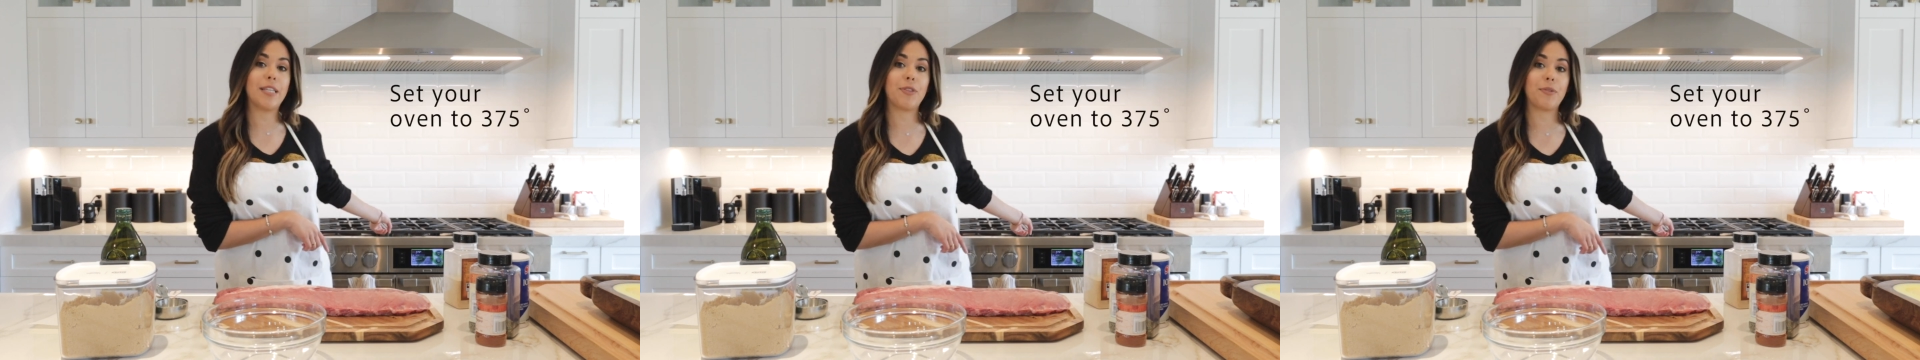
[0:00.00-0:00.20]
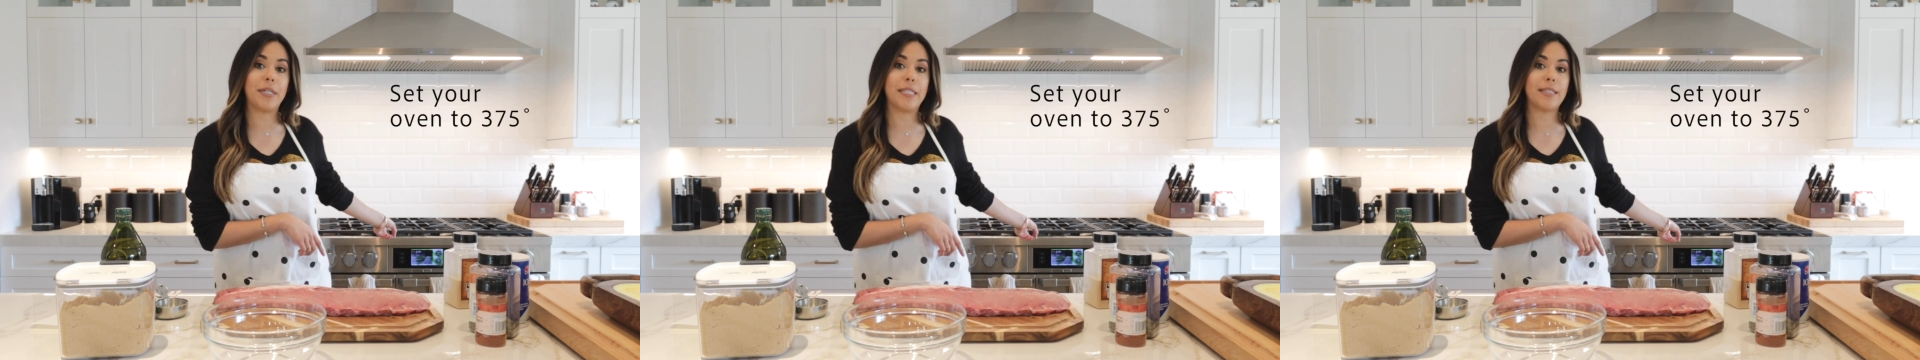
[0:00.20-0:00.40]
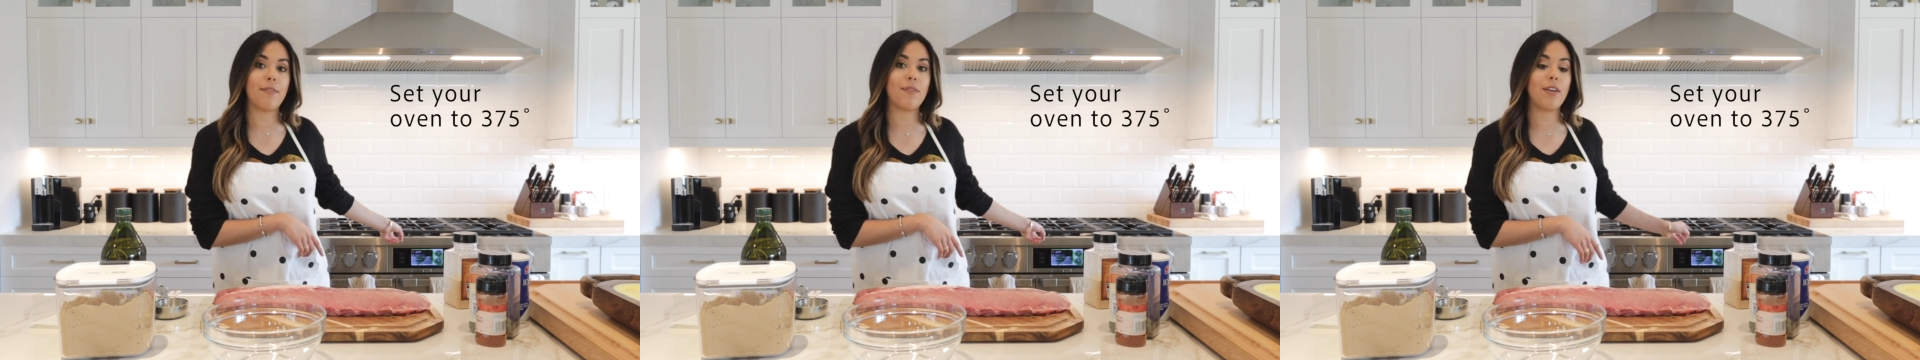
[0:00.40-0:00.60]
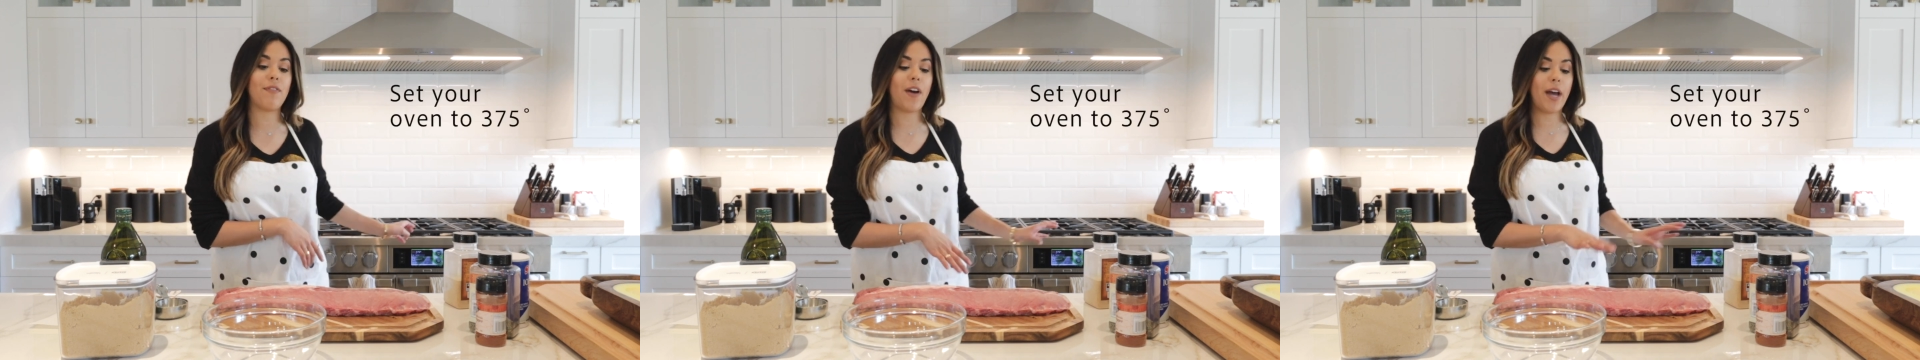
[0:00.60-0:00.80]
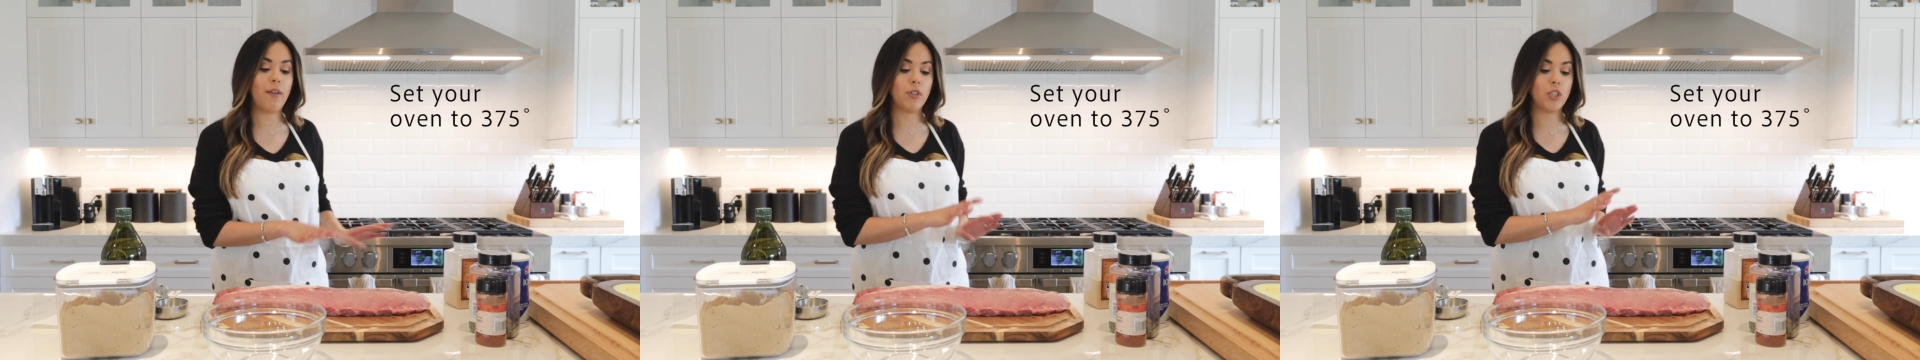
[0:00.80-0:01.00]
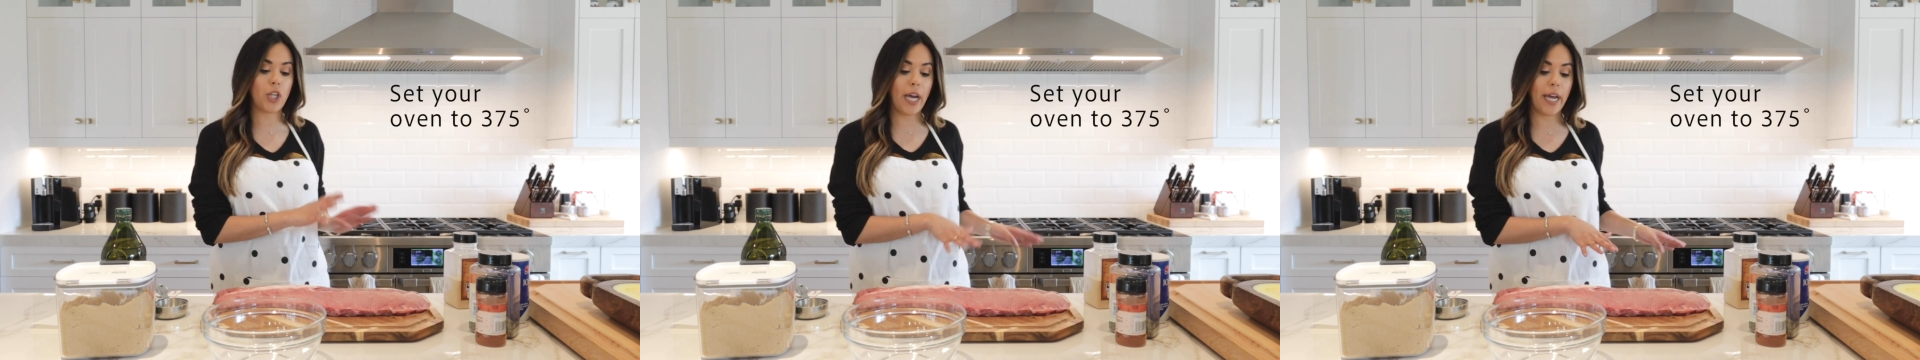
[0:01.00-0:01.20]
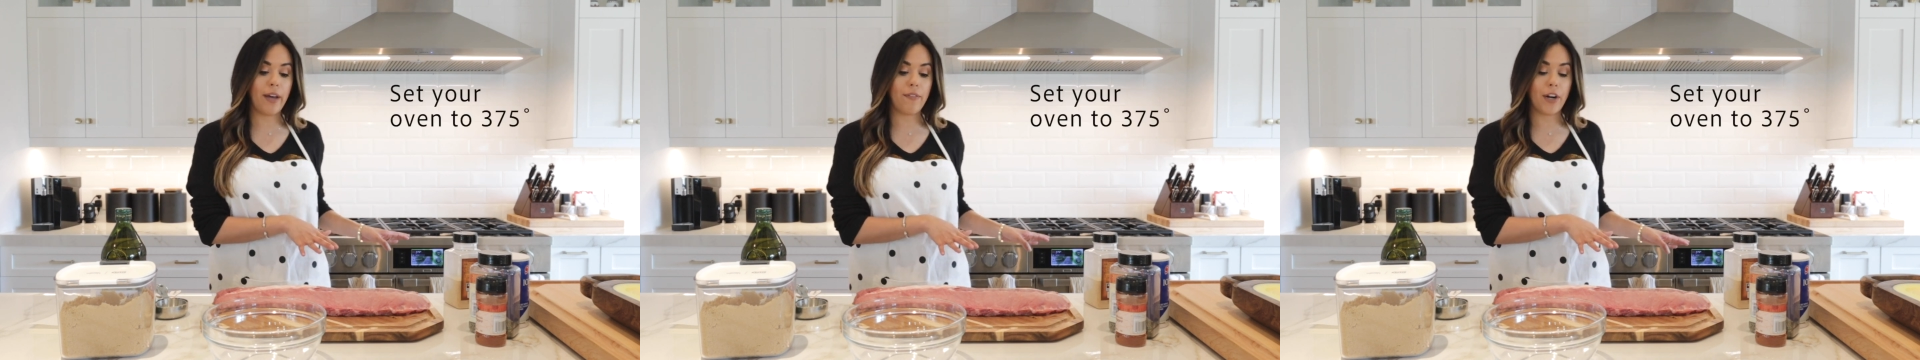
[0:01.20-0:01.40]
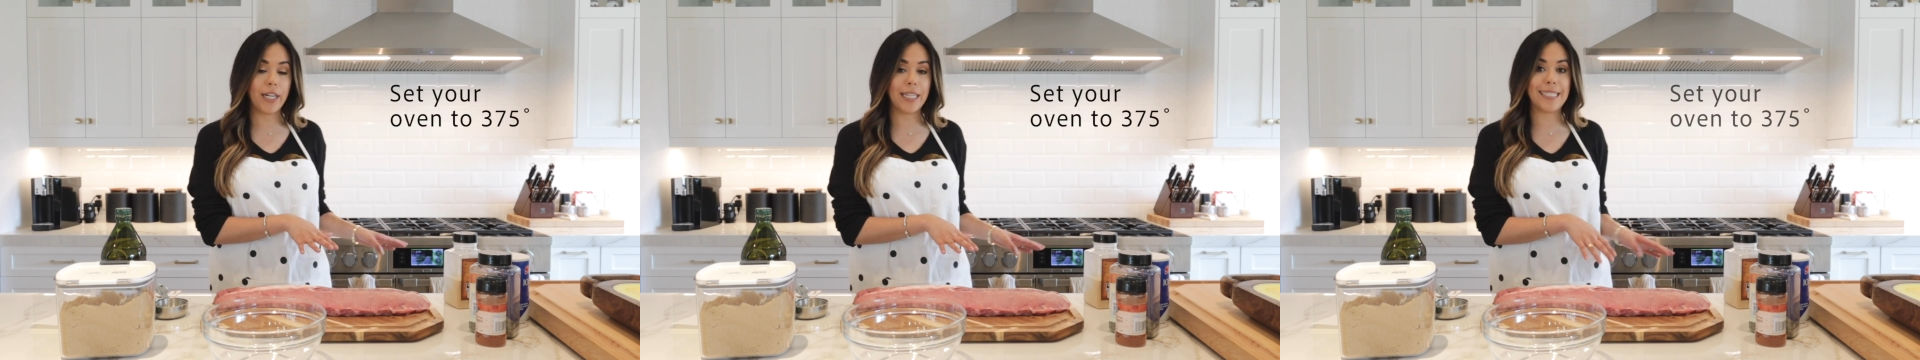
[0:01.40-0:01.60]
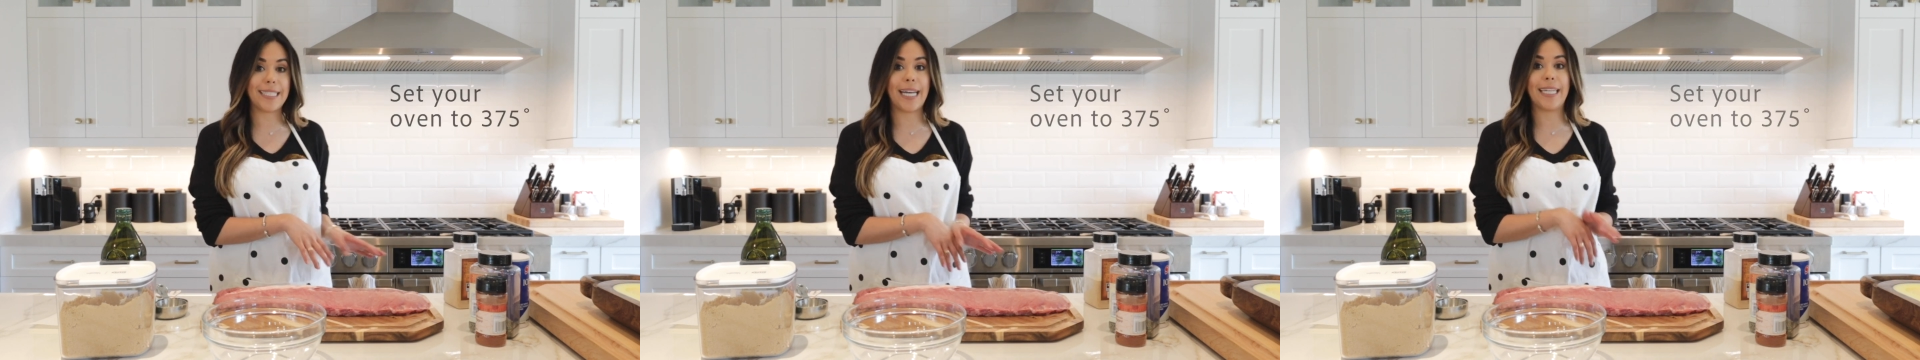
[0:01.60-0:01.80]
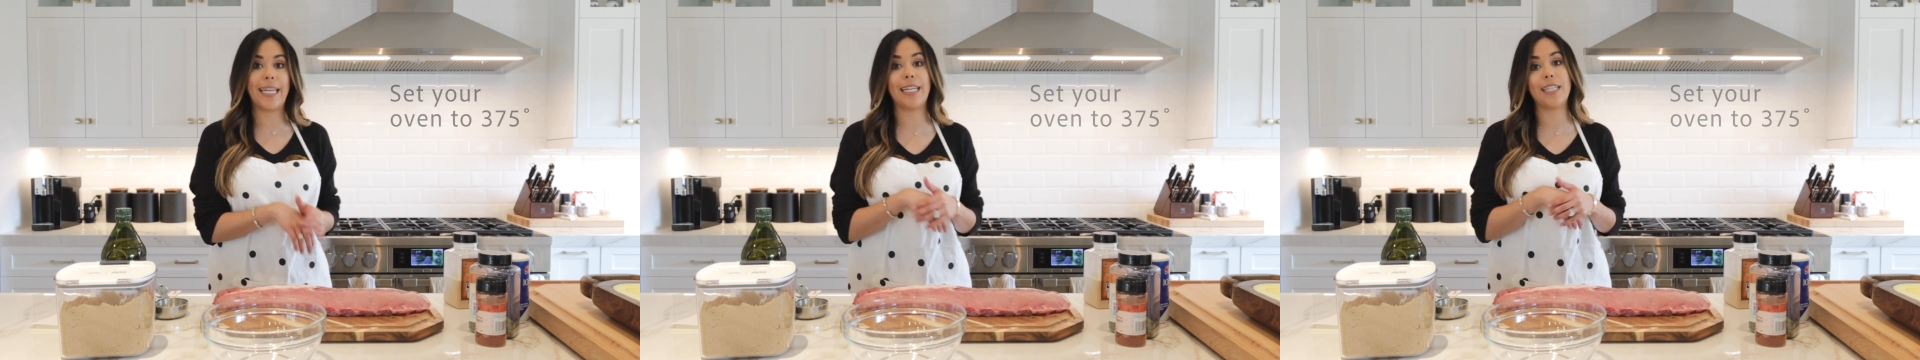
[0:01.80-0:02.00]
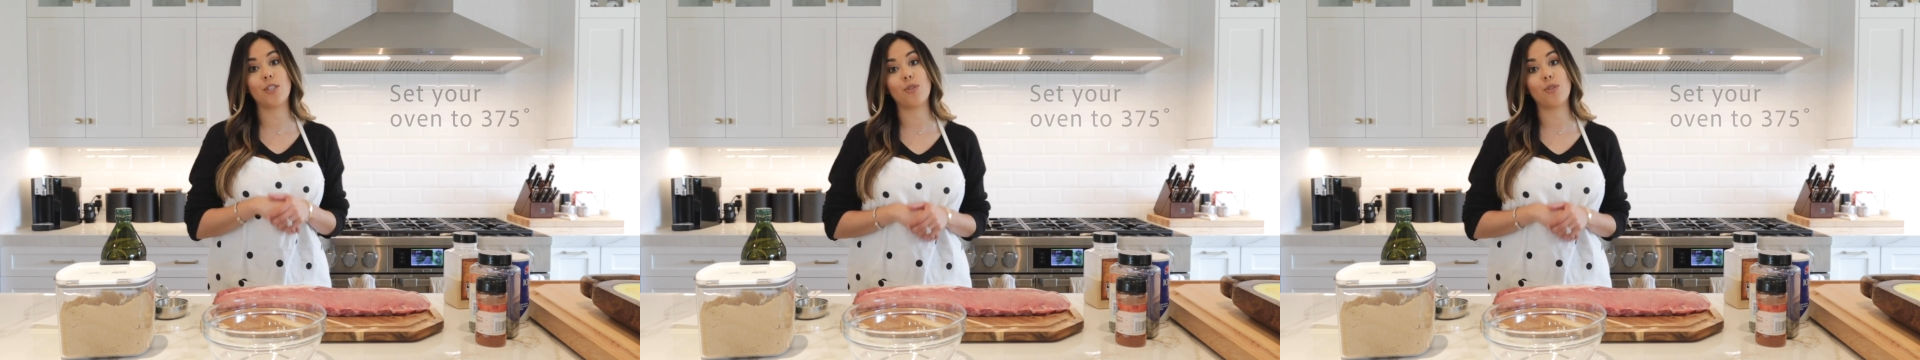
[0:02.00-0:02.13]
to 375, which I have already done and